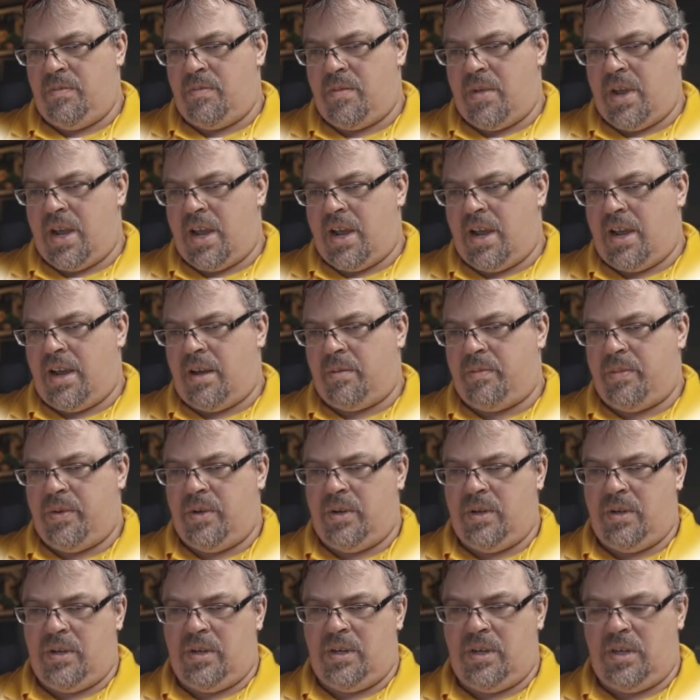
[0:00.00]
map,
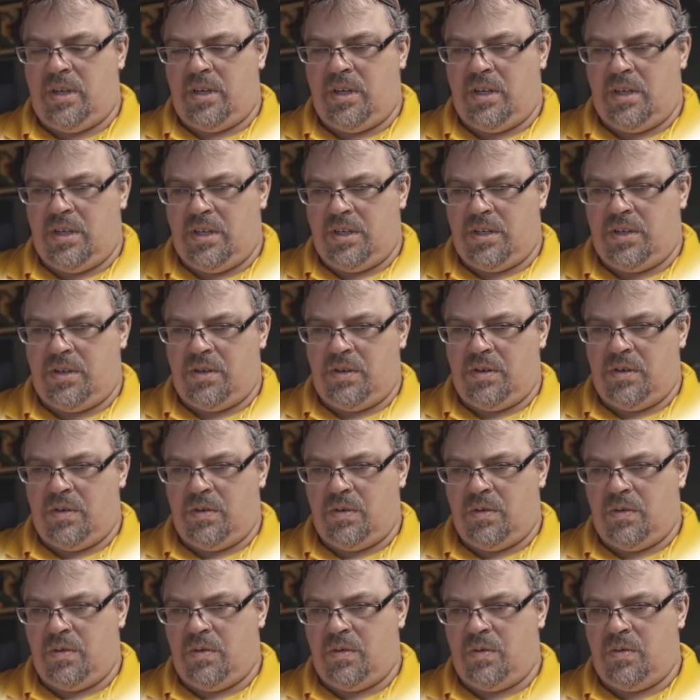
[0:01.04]
and let's
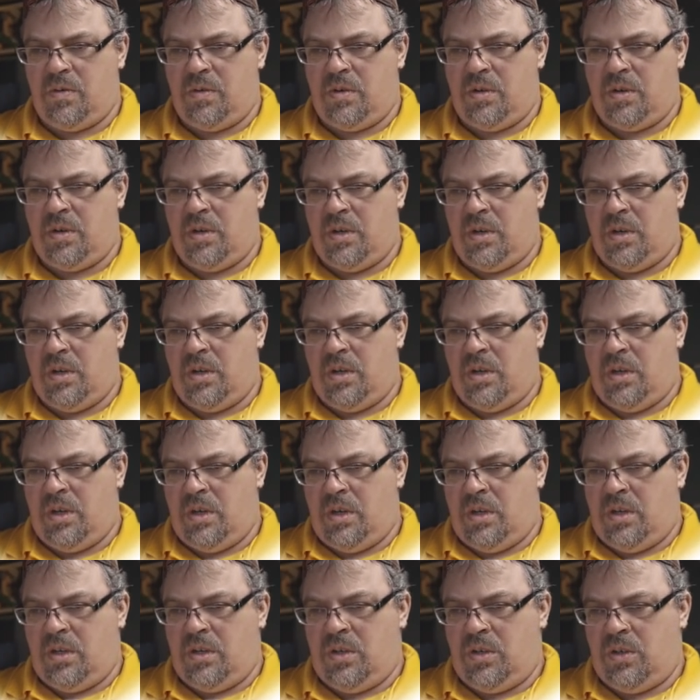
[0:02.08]
do
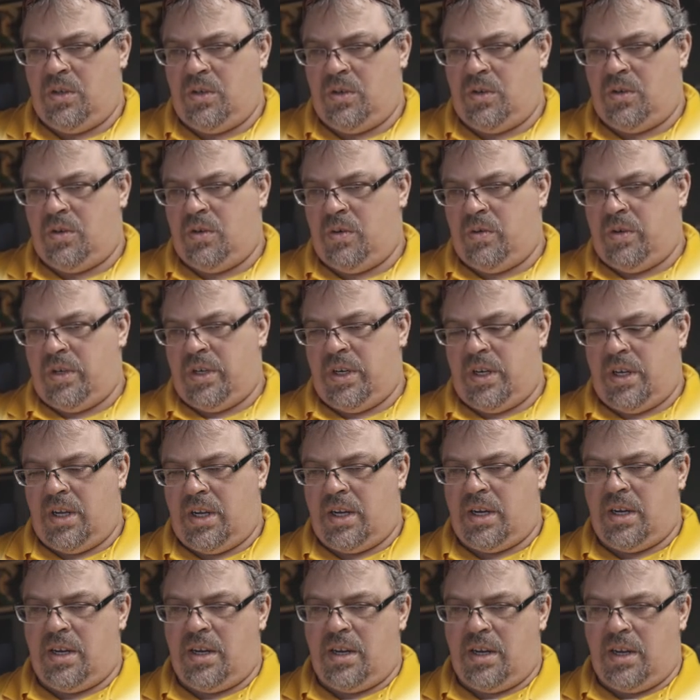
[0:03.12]
student
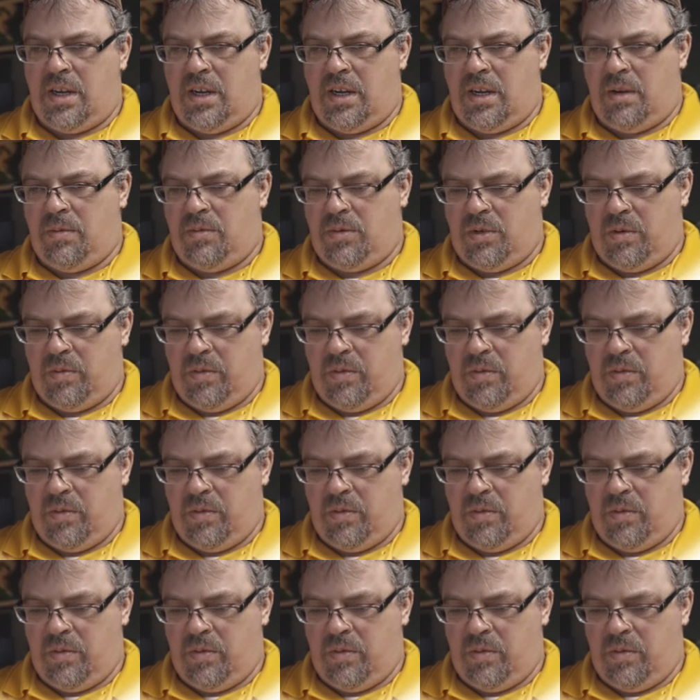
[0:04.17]
get name.